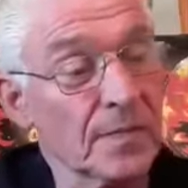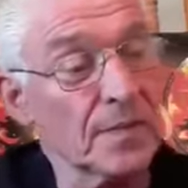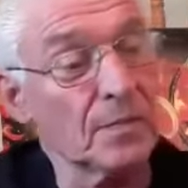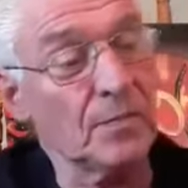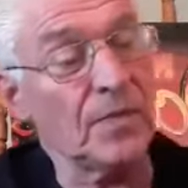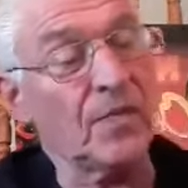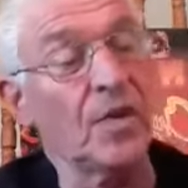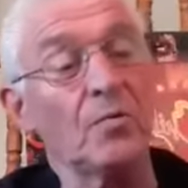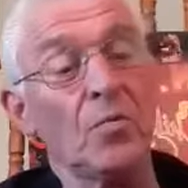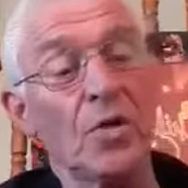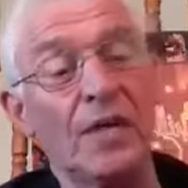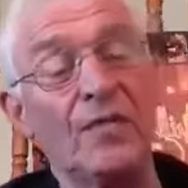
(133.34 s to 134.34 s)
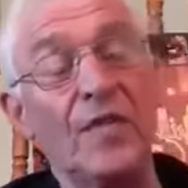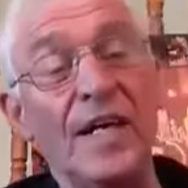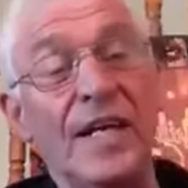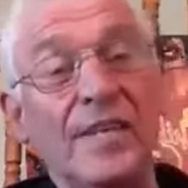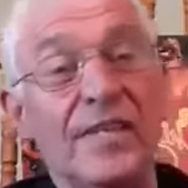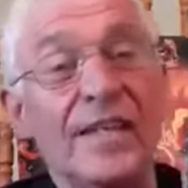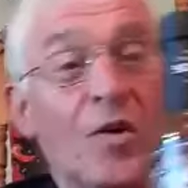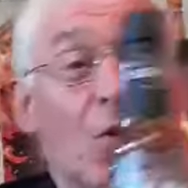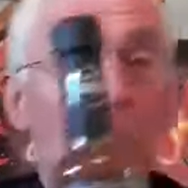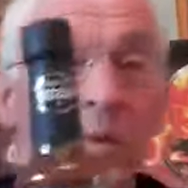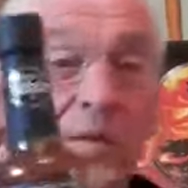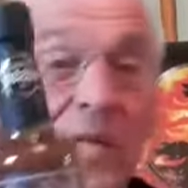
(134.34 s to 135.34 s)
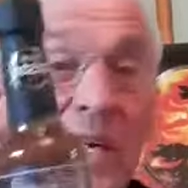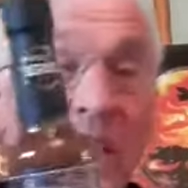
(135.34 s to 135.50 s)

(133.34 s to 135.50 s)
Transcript: We've got one I found in cupboard that I